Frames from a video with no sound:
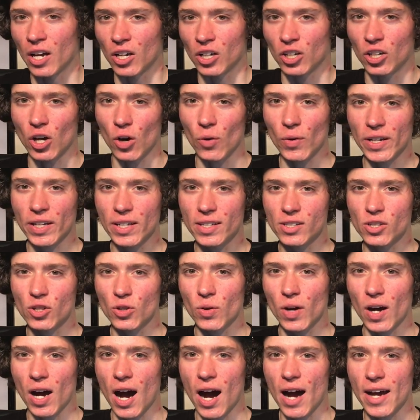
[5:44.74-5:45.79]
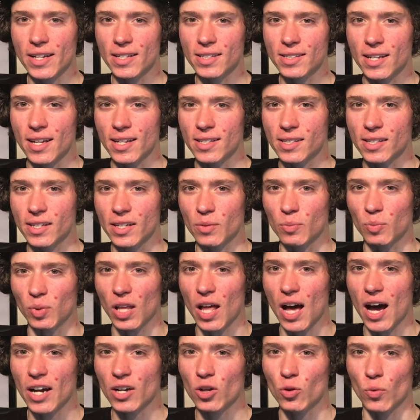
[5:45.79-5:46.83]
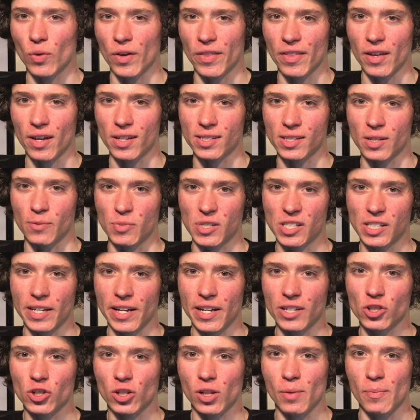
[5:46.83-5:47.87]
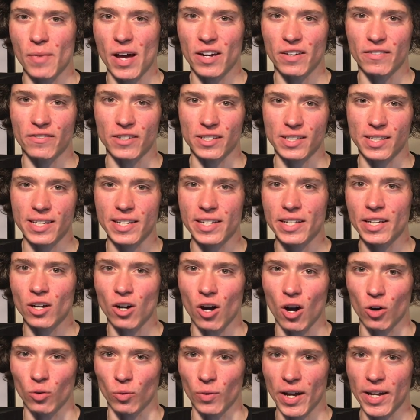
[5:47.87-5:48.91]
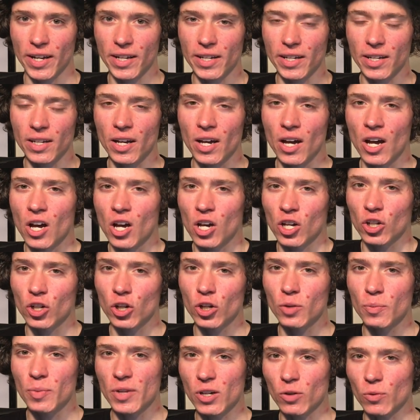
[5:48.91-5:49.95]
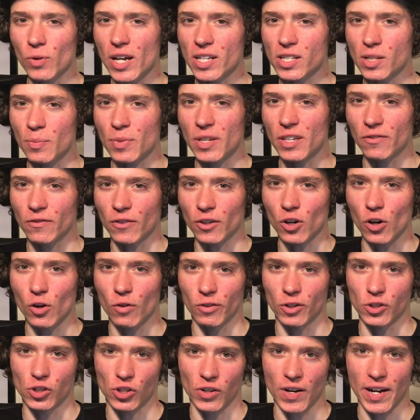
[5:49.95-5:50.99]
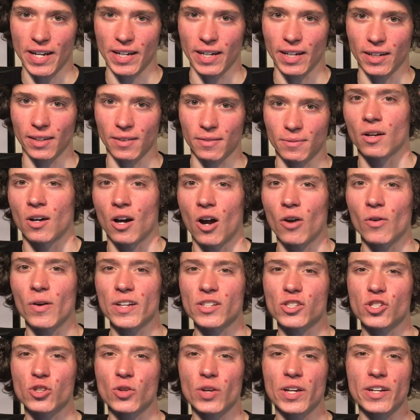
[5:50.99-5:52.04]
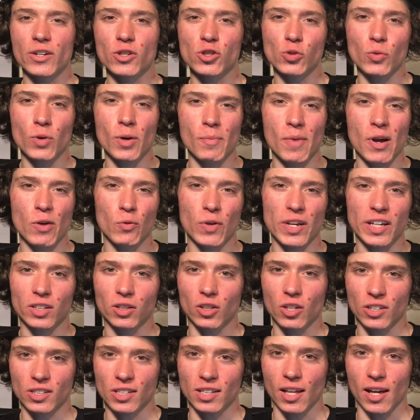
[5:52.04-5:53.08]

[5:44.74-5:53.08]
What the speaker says: Going into a high intensity block with a substantial amount of fatigue already could be a recipe for overtraining. All right, so here's what my week looked